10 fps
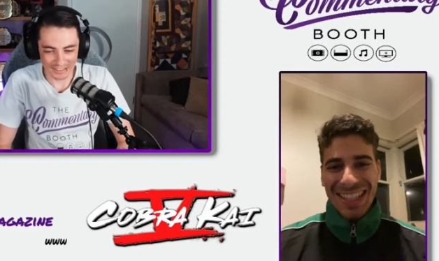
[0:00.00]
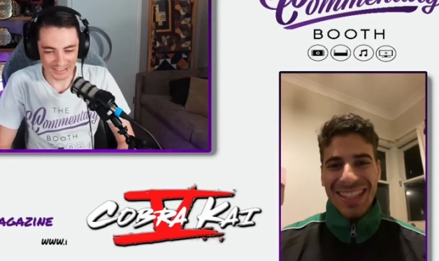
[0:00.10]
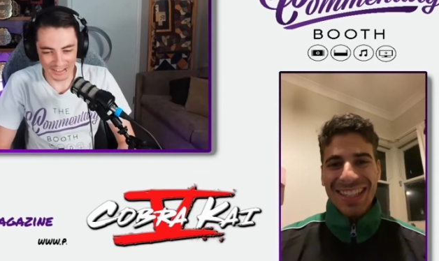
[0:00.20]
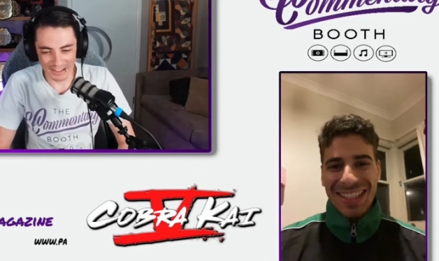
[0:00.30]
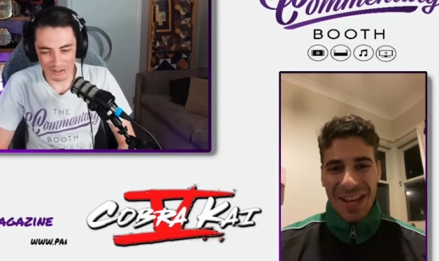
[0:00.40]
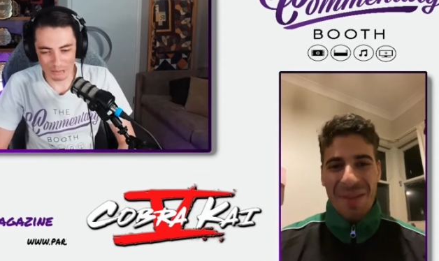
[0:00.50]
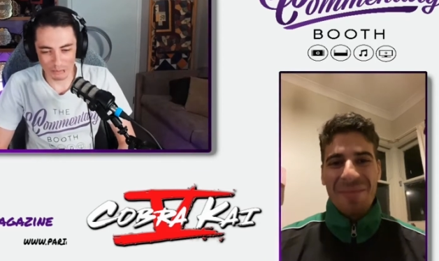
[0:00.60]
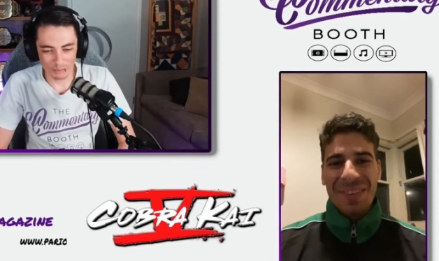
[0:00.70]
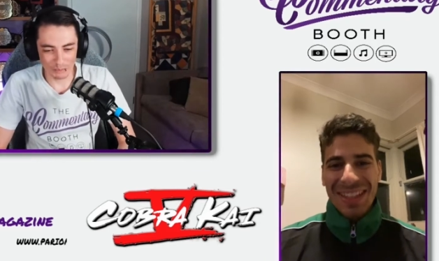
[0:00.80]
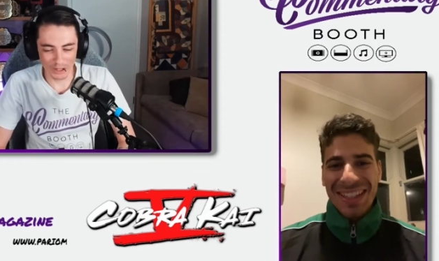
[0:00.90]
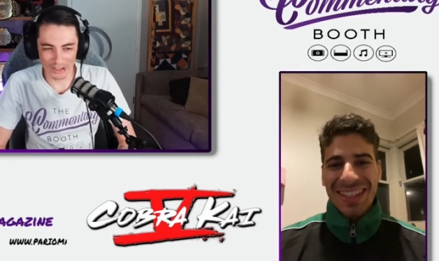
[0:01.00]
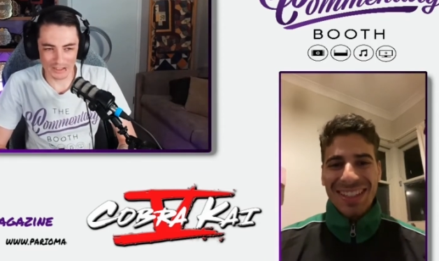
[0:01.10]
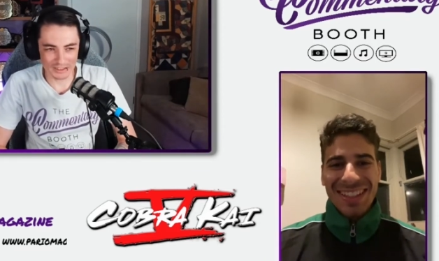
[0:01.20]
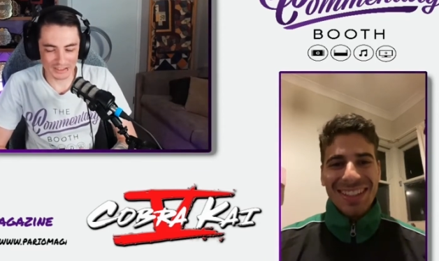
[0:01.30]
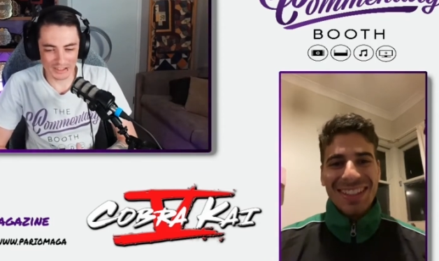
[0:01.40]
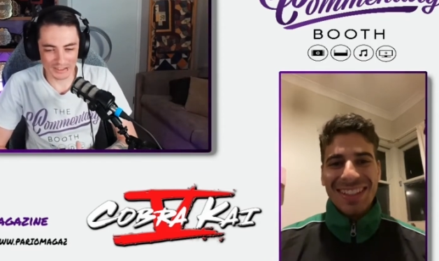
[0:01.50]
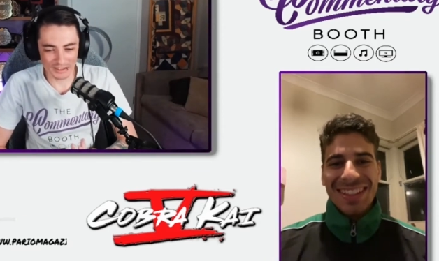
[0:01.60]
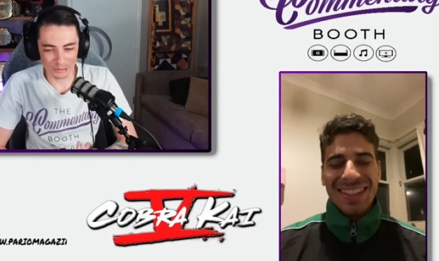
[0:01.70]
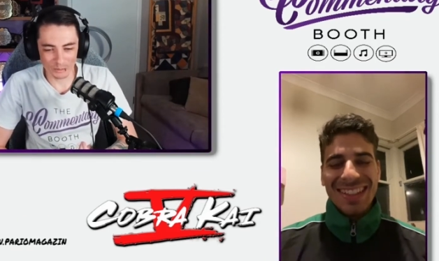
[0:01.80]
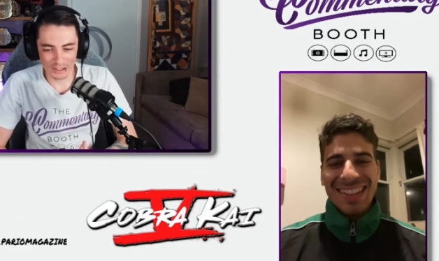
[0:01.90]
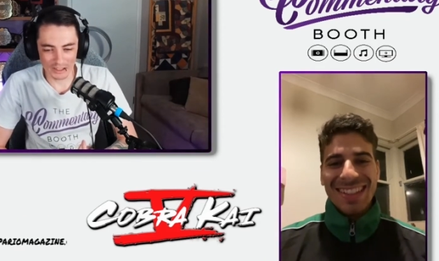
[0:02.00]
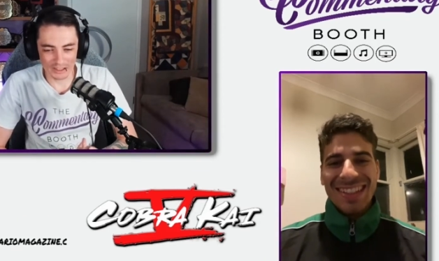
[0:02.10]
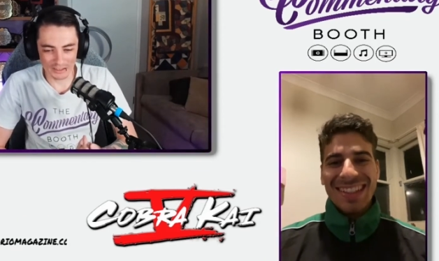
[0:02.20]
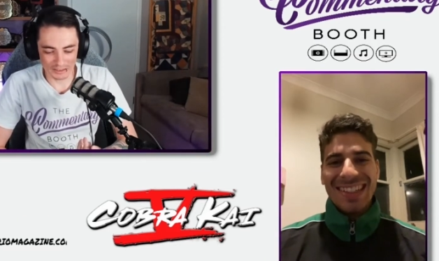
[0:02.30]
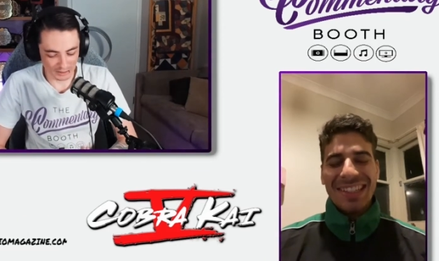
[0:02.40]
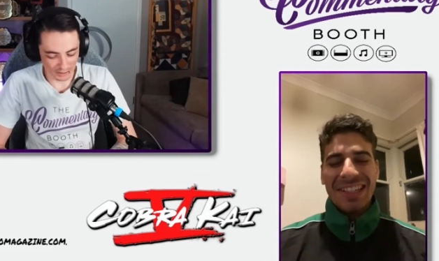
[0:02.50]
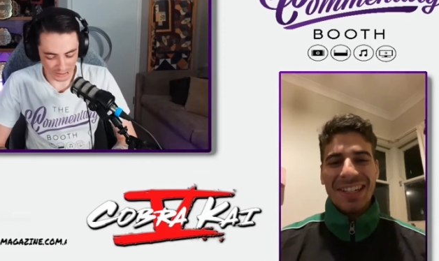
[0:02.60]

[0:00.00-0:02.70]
Speaker 1: And then yeah. by this season, he's